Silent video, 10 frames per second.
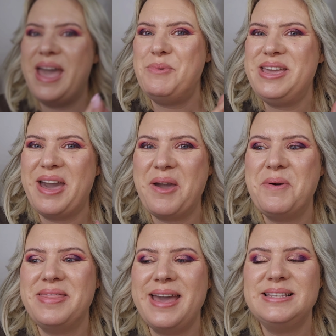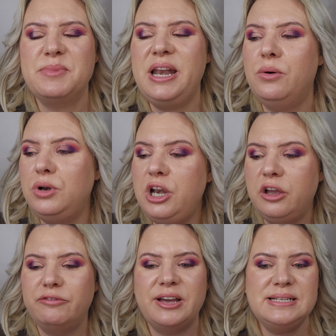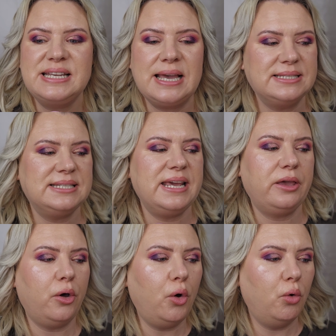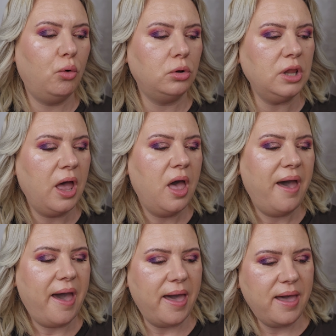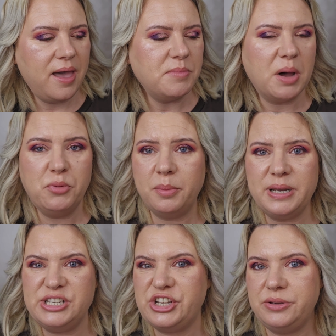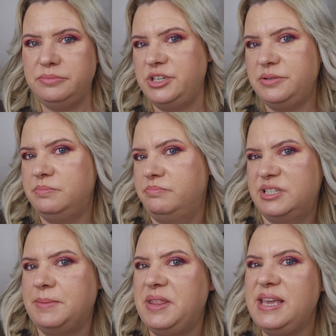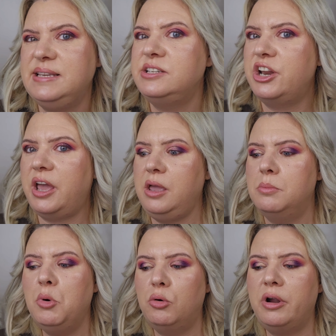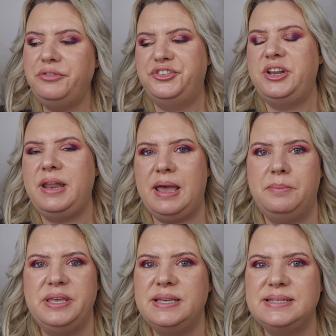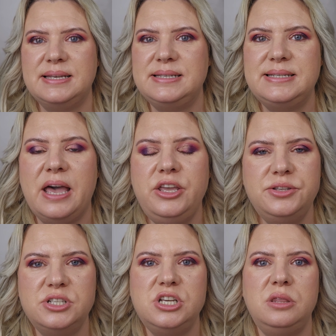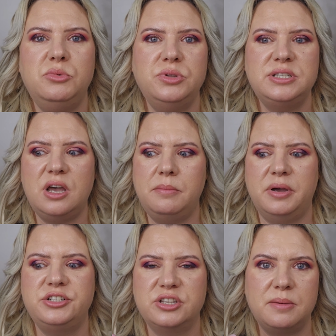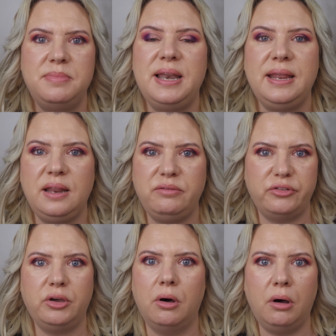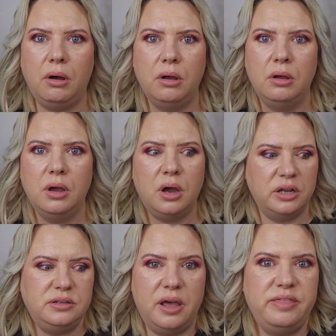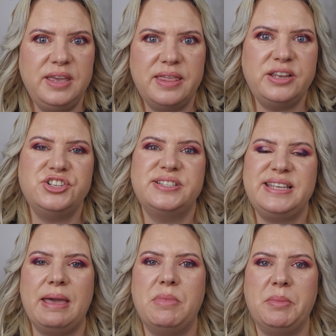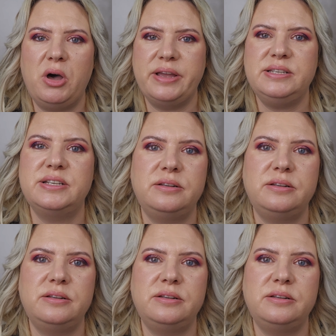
there we go. There is my little Look Fantastic haul. Um, I probably do do some of these, you know, more often now because as I say, I used to do them all the time, but I just completely forgot. I, I, think I just skipped my mind